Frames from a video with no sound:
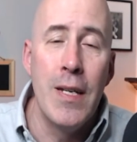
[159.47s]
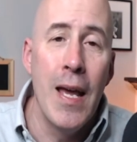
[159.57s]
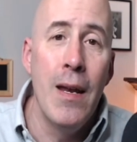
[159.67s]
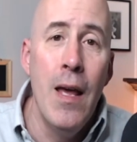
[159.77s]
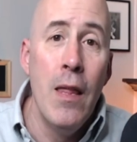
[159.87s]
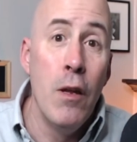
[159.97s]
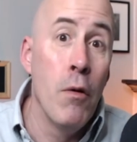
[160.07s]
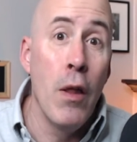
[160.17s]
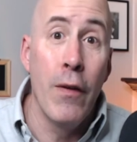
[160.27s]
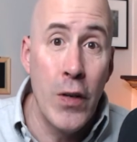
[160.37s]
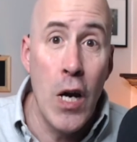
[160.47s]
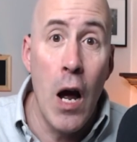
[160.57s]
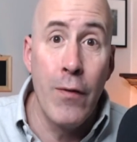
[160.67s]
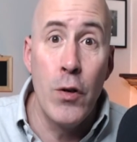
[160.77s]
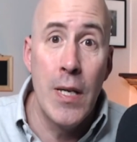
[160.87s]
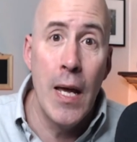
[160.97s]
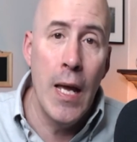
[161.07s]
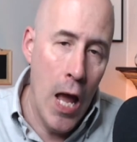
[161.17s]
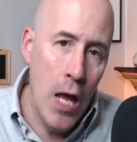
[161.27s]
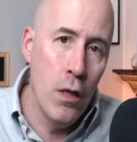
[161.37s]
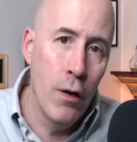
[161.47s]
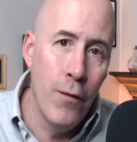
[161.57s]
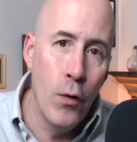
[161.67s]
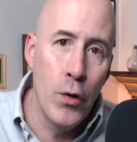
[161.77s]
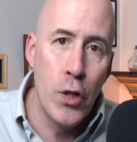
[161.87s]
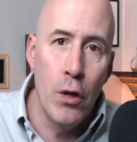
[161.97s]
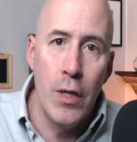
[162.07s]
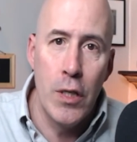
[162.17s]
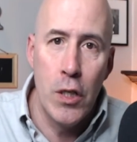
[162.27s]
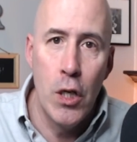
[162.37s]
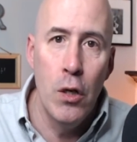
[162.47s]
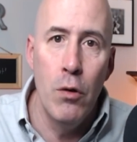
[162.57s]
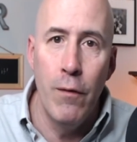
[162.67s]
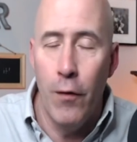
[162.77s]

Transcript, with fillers: and there were other photographers saying, hey, they're photojournalists too.